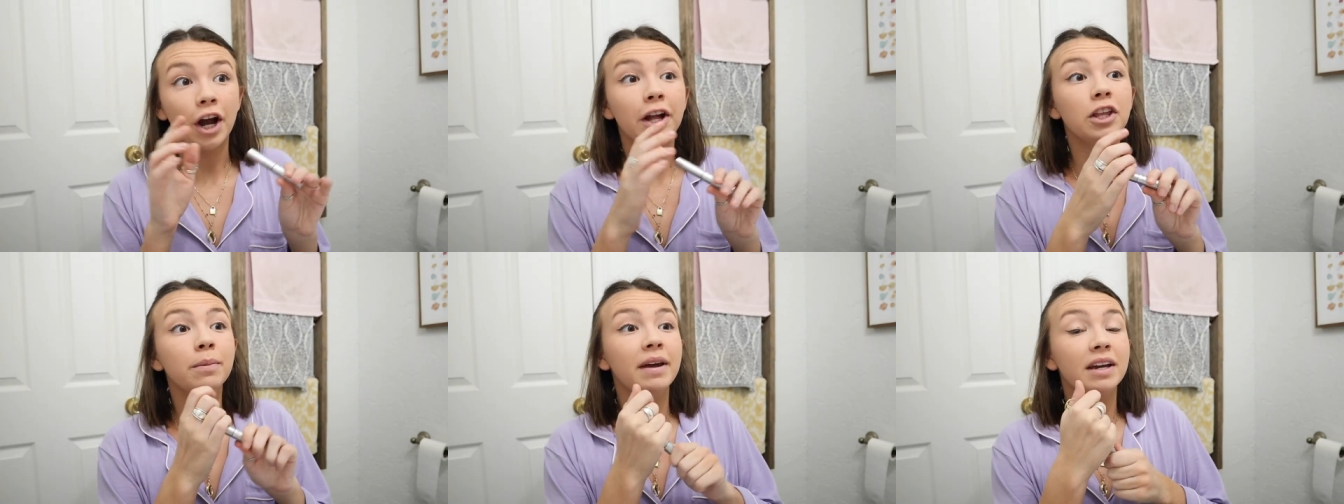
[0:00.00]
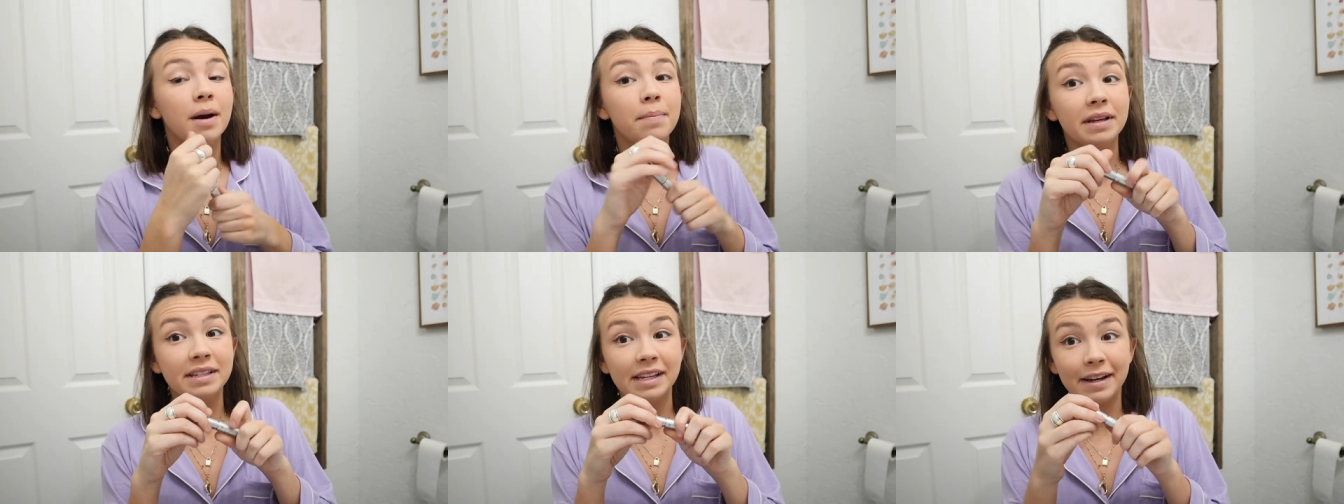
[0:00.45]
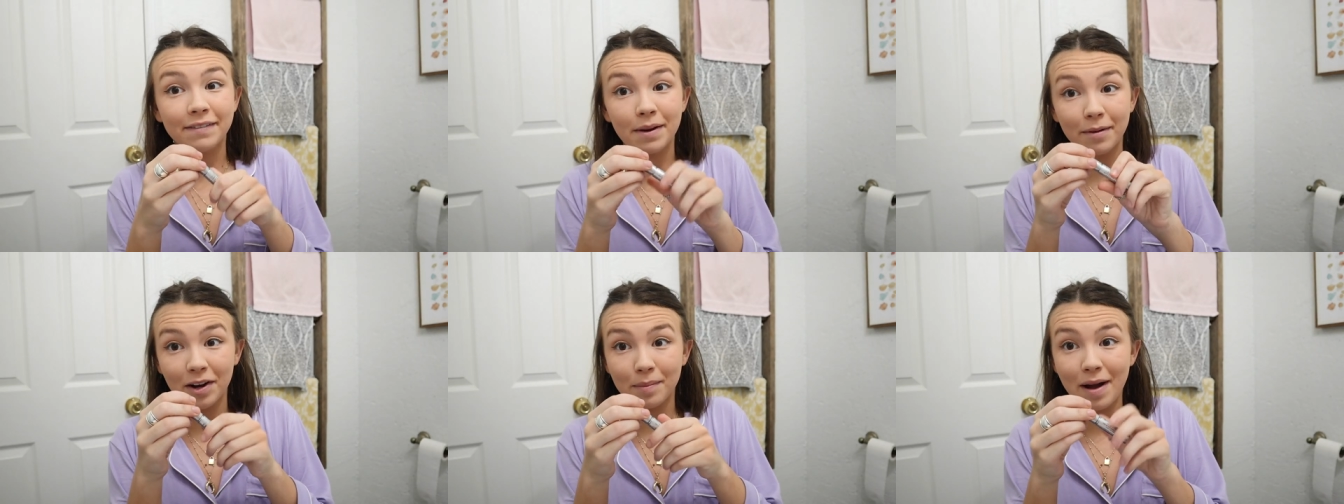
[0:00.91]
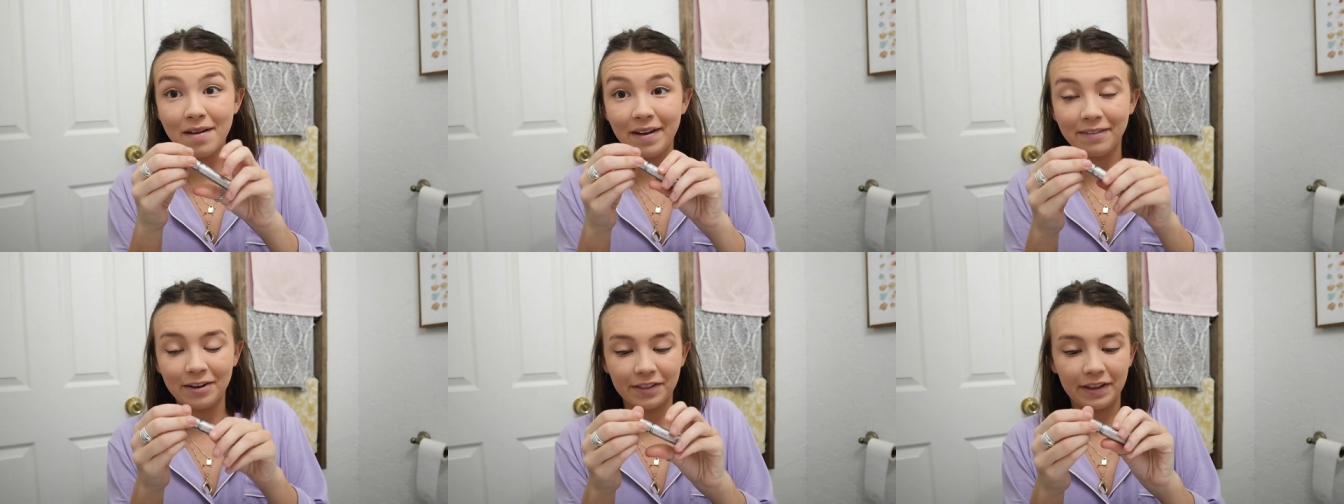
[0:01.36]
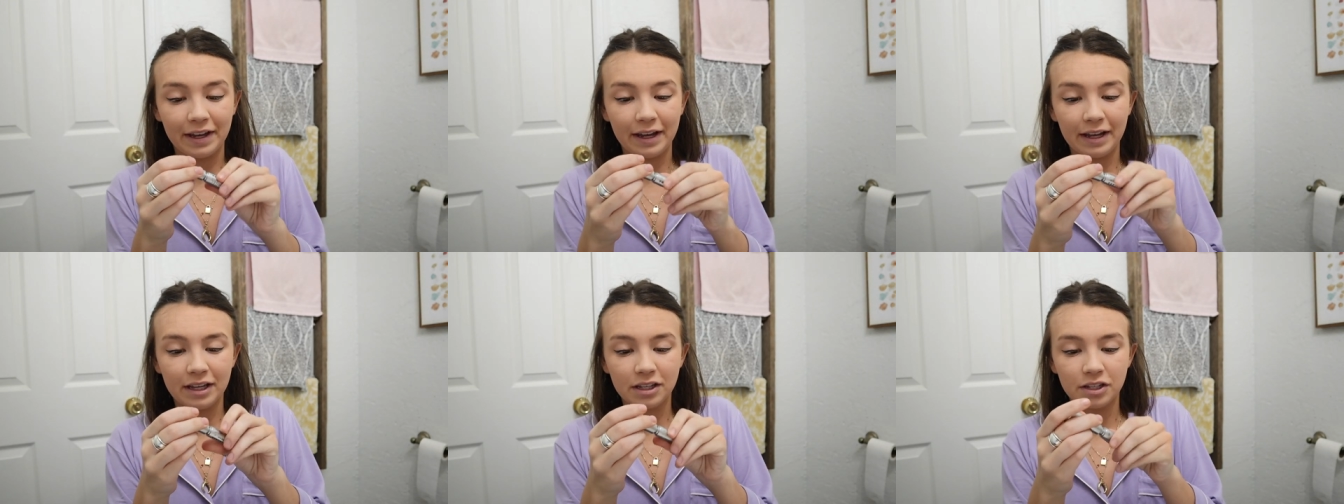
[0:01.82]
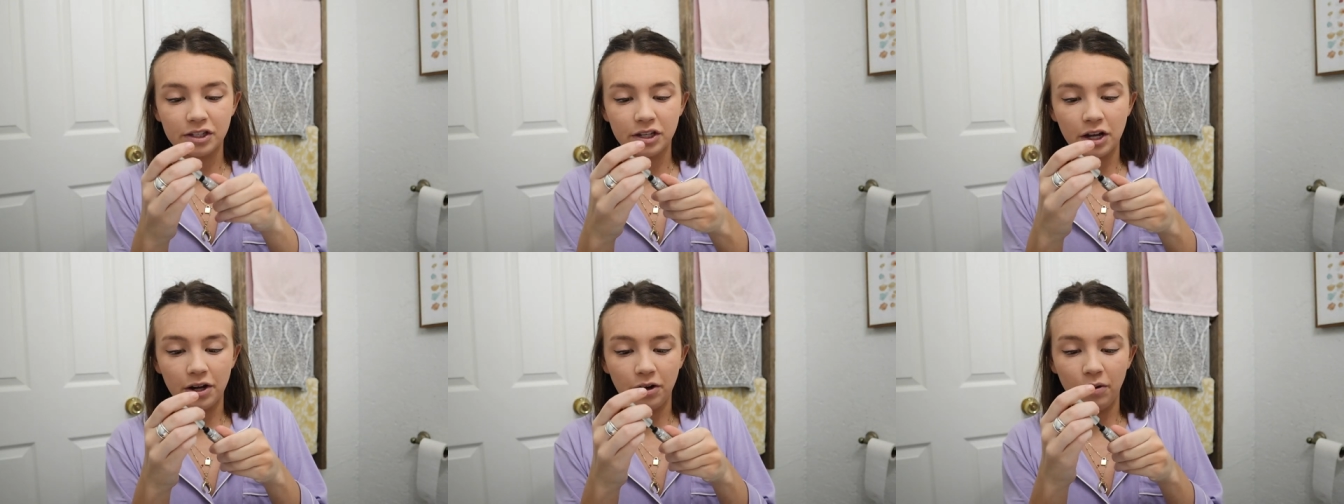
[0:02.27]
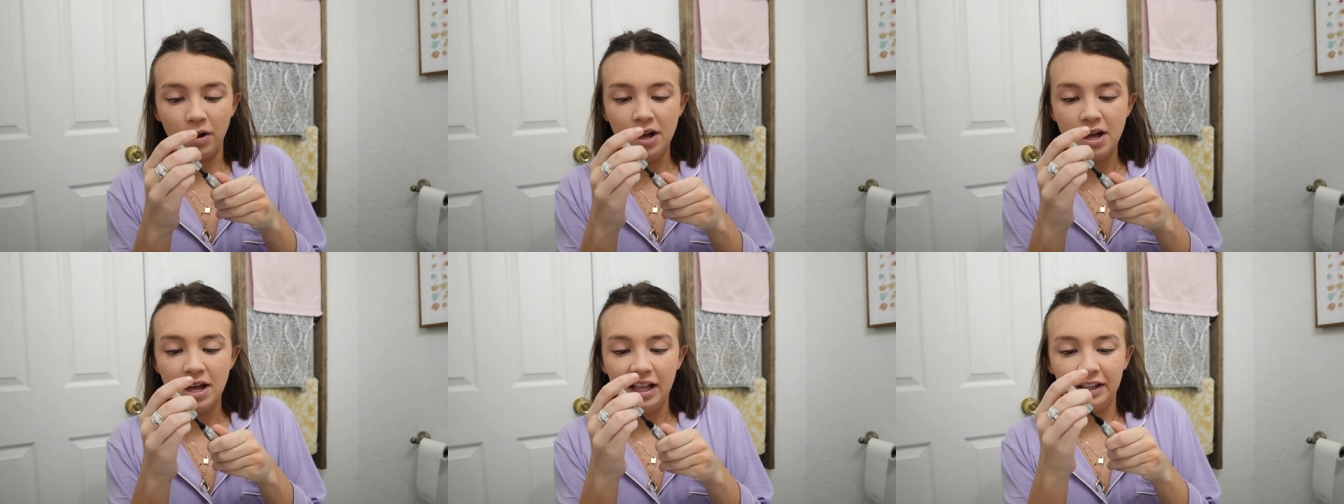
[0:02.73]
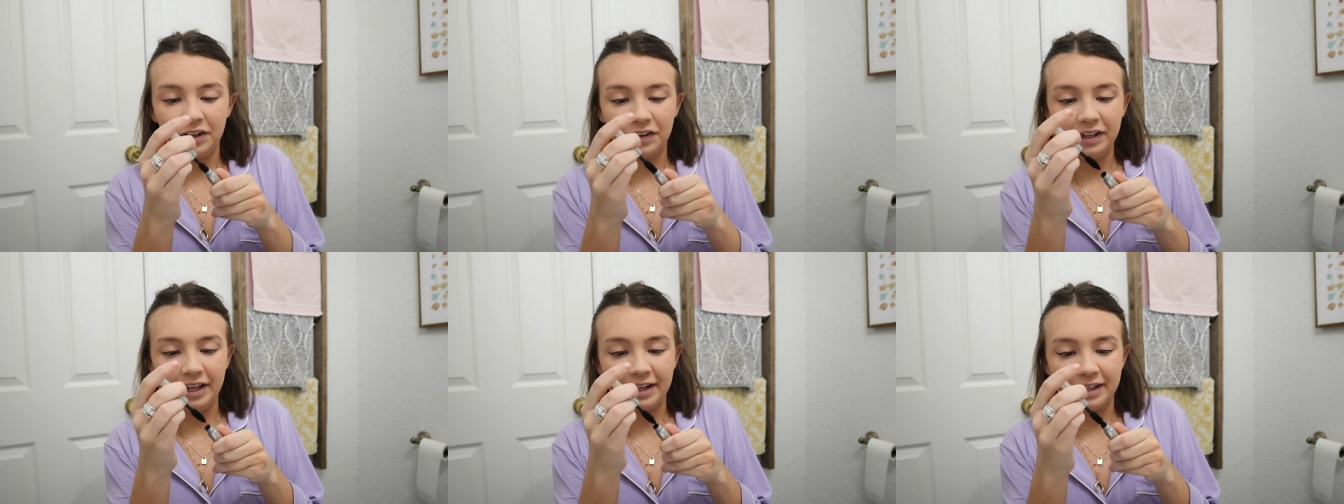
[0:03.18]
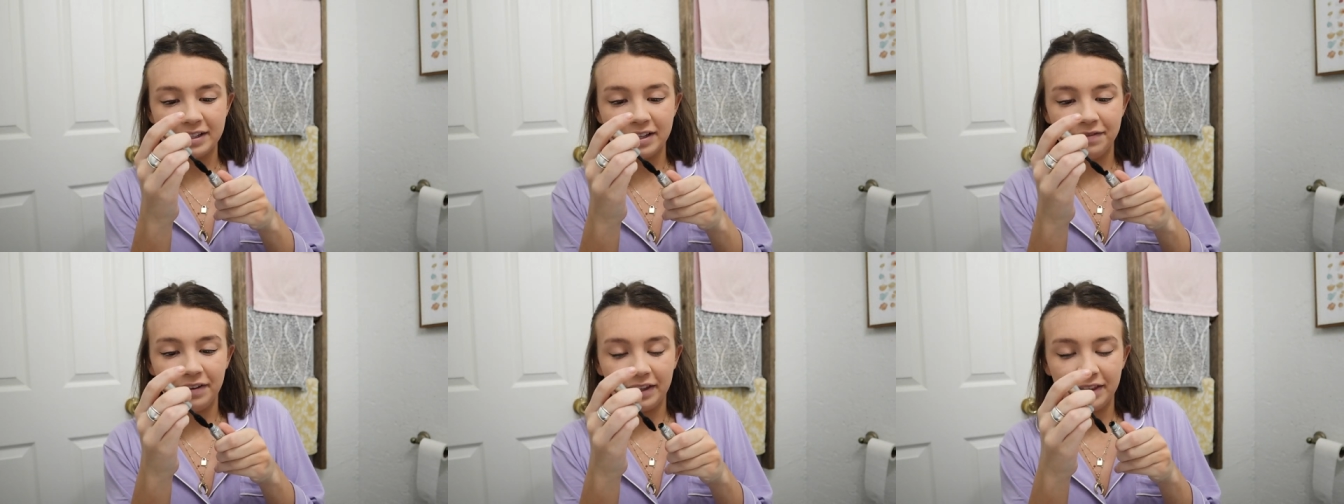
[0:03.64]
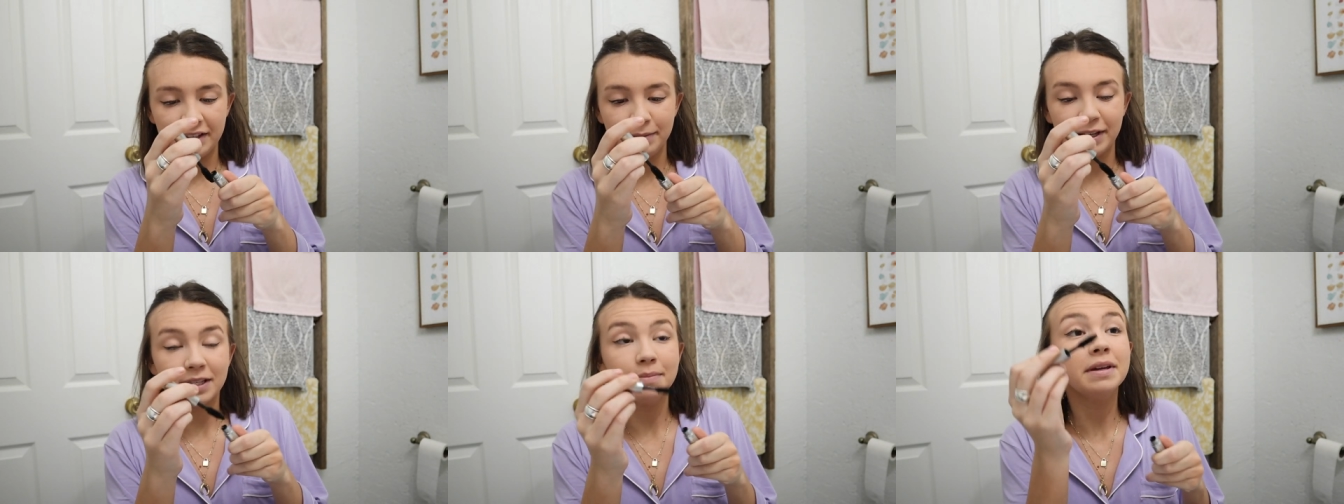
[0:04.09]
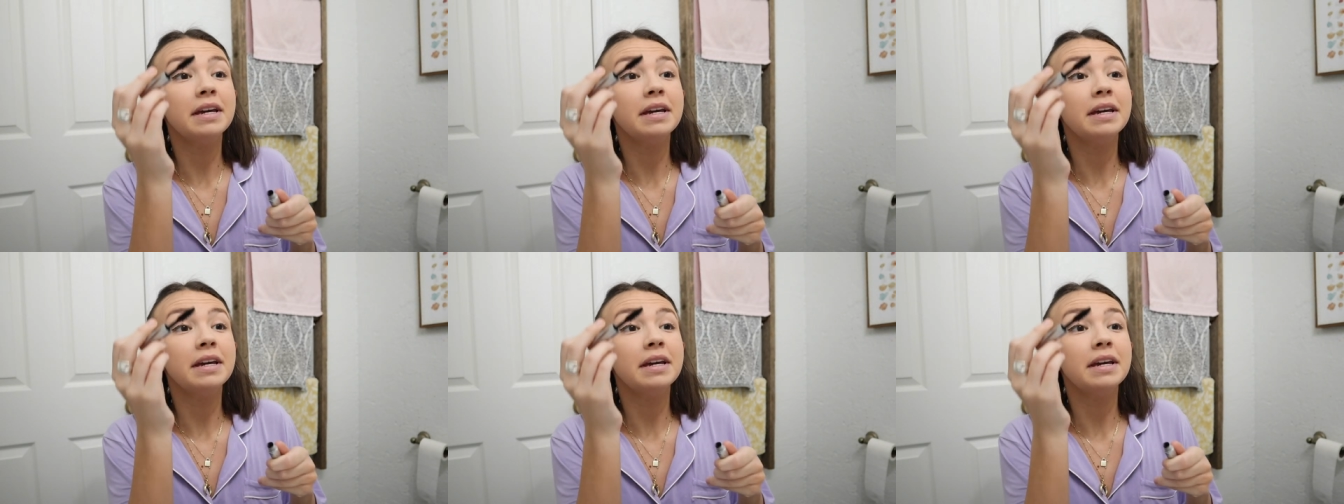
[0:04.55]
Trying new makeup is like for real my favorite thing, so literally getting stuff like this makes